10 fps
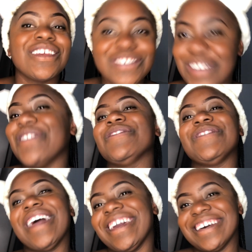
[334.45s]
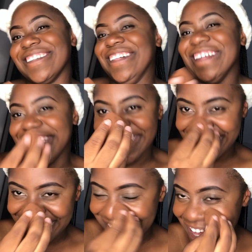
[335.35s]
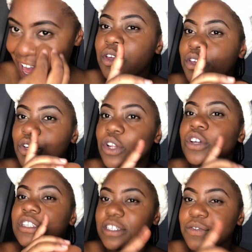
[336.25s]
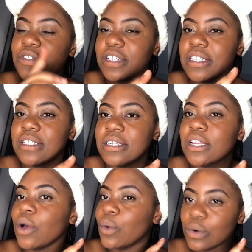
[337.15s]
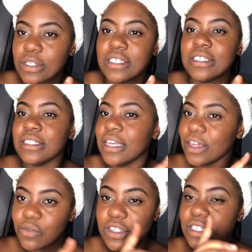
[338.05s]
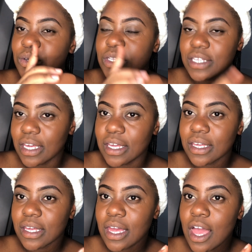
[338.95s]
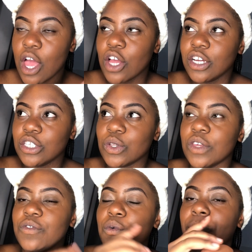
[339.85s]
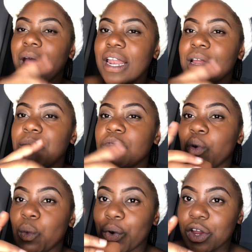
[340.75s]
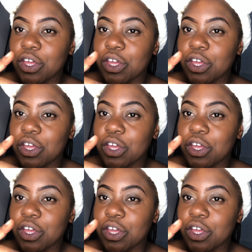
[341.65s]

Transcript: you're gonna fail. You learn different courses every single day. So if you pile up the work,